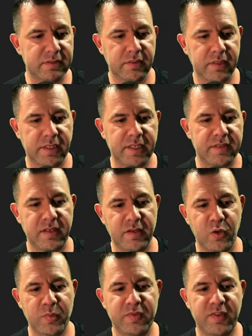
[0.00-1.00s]
against
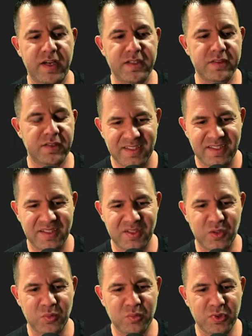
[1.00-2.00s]
Home Advisor,
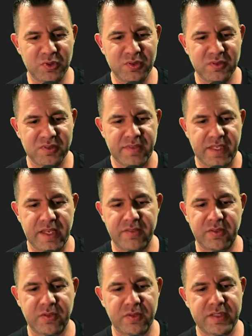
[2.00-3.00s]
Home Blue. Yeah,
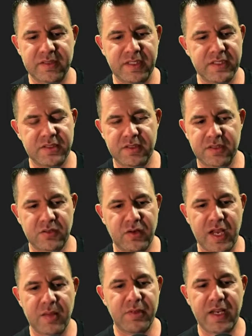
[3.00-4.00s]
so it's just
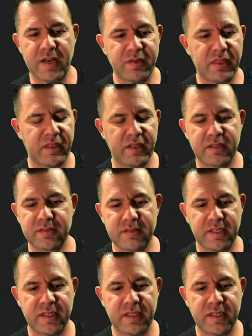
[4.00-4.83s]
grabbing everything that it